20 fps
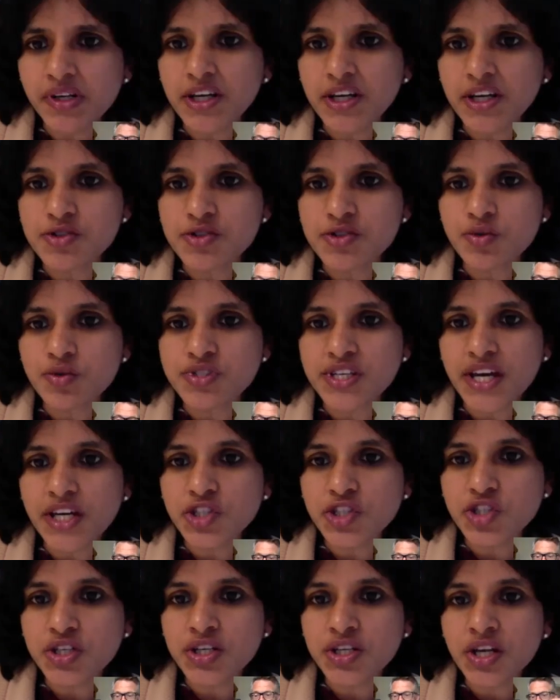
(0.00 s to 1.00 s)

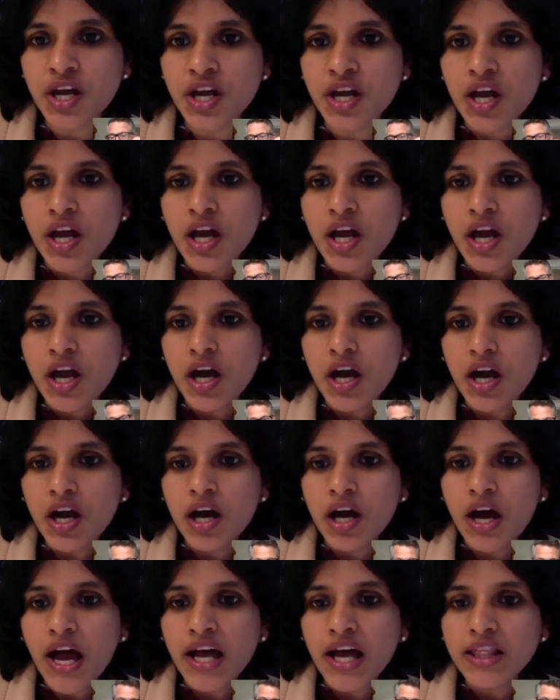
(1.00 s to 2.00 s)
Association.
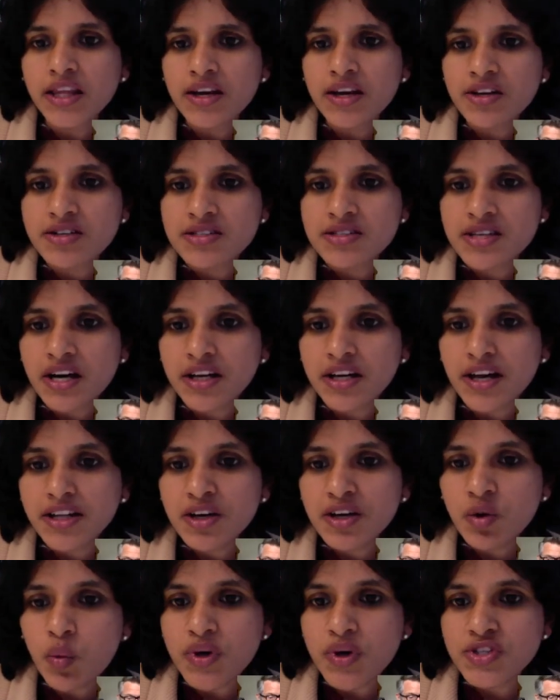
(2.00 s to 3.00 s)
And there is
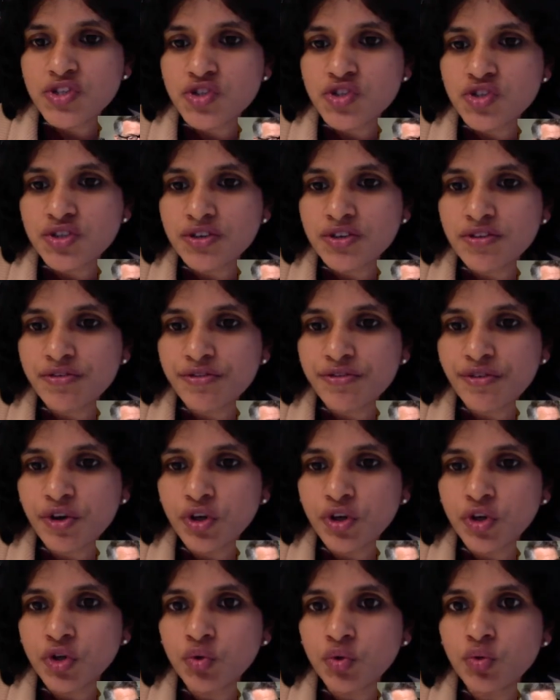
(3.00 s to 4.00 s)
another question for
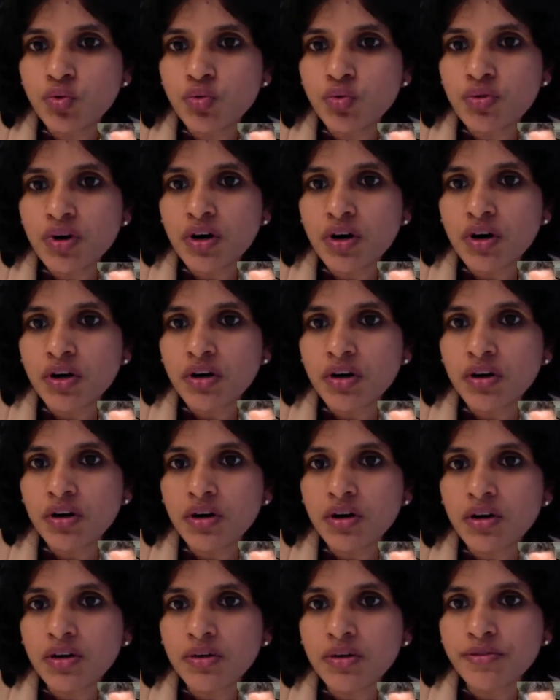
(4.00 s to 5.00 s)
you
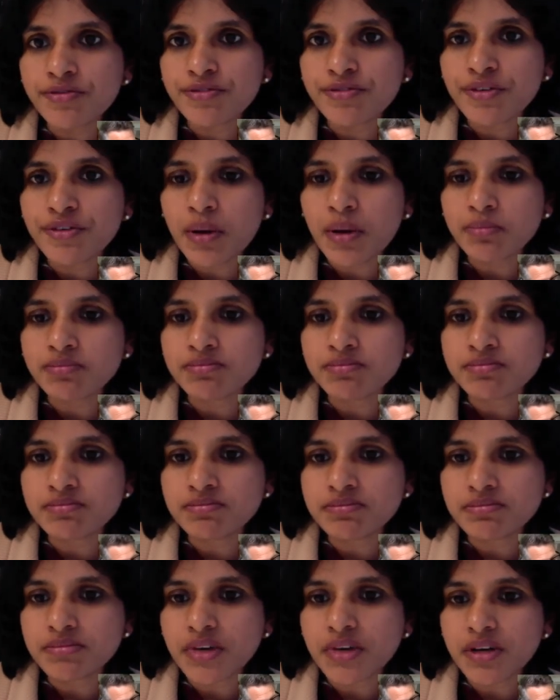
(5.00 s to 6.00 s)
from,
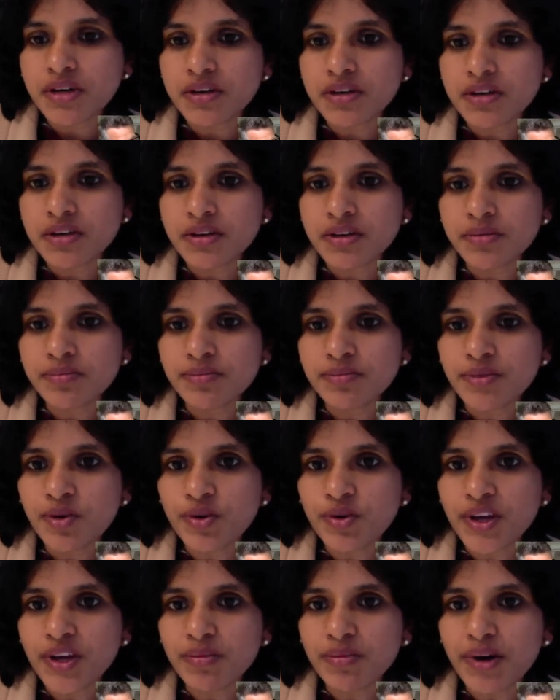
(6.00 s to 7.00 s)

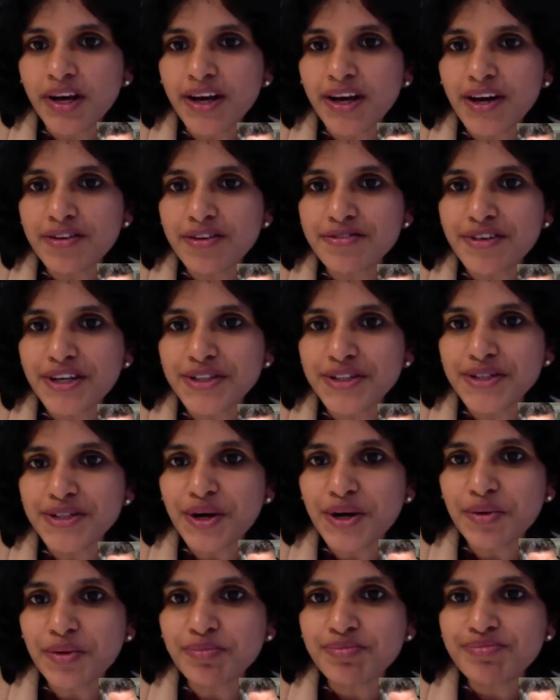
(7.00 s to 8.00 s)
okay, I can't find it
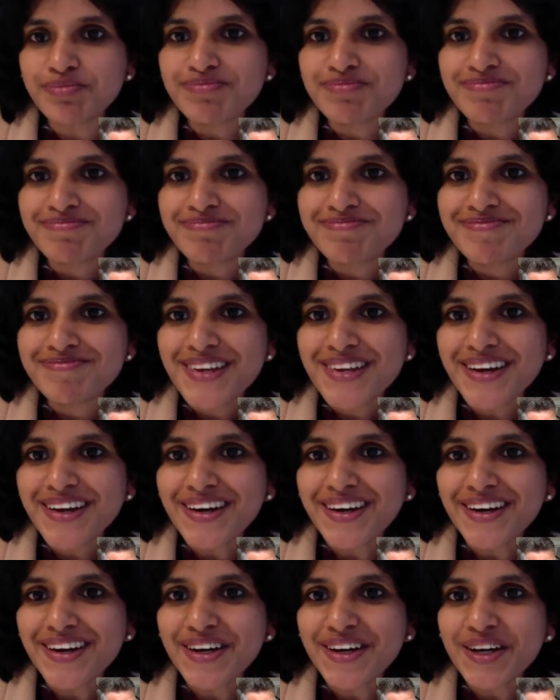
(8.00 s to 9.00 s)

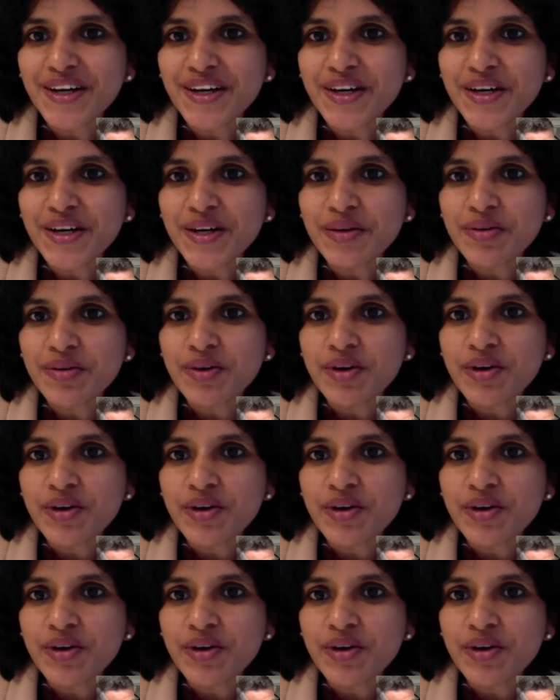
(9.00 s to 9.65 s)
now.